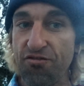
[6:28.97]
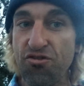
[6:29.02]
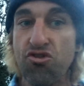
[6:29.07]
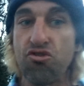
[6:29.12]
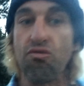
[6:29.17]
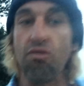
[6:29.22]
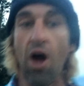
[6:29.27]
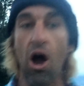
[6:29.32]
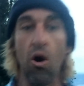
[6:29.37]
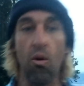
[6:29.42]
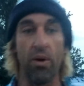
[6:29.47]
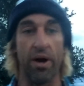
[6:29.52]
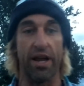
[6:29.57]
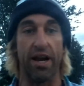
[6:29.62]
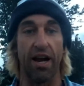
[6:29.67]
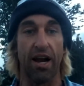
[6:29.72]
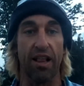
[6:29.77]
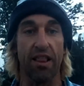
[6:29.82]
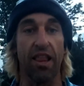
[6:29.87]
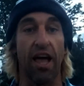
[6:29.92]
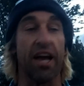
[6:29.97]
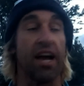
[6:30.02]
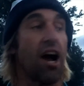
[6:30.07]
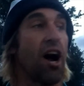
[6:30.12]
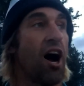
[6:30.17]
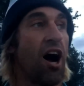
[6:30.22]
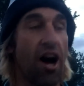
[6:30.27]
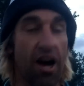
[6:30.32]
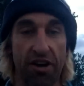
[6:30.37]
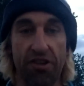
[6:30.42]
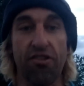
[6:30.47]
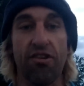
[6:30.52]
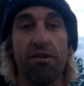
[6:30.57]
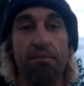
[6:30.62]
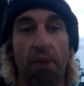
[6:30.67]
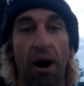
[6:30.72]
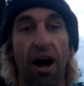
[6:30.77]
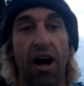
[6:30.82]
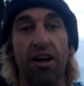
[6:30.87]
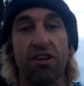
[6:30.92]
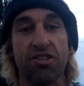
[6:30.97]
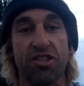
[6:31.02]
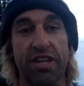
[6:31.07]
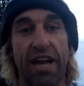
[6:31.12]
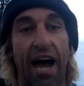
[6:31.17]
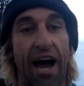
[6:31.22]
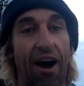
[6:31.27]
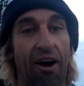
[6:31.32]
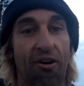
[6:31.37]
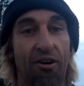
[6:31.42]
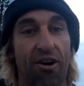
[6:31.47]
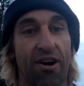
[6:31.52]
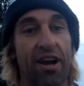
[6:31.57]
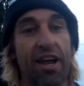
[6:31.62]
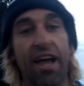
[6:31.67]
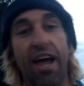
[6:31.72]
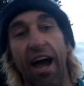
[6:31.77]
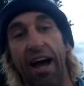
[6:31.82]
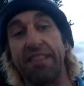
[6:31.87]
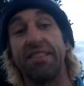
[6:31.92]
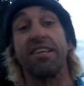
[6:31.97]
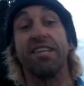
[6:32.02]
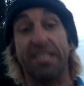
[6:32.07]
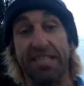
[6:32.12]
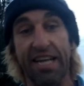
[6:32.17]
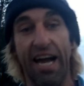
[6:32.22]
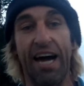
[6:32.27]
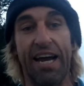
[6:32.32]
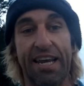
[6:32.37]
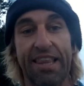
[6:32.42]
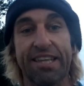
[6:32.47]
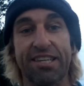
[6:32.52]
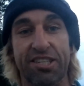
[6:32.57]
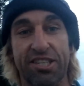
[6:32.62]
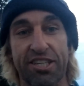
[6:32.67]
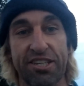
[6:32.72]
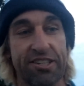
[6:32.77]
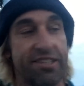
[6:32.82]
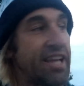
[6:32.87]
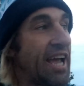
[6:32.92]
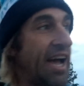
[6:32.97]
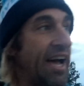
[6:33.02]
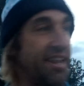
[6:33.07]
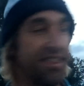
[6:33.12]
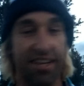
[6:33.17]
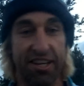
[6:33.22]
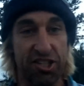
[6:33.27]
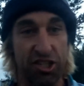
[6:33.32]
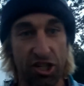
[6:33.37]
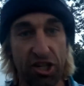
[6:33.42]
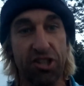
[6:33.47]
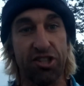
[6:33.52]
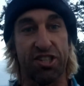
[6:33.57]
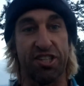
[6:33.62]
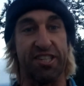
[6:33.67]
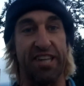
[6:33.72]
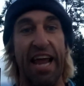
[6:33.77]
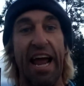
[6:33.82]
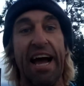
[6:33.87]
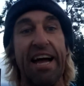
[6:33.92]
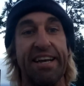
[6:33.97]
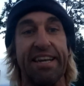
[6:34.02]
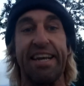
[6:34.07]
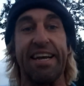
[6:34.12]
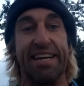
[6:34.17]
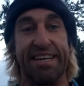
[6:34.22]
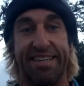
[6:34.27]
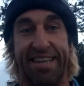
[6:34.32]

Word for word: throw it like 100 miles an hour at the side of this dude's head. This dude's standing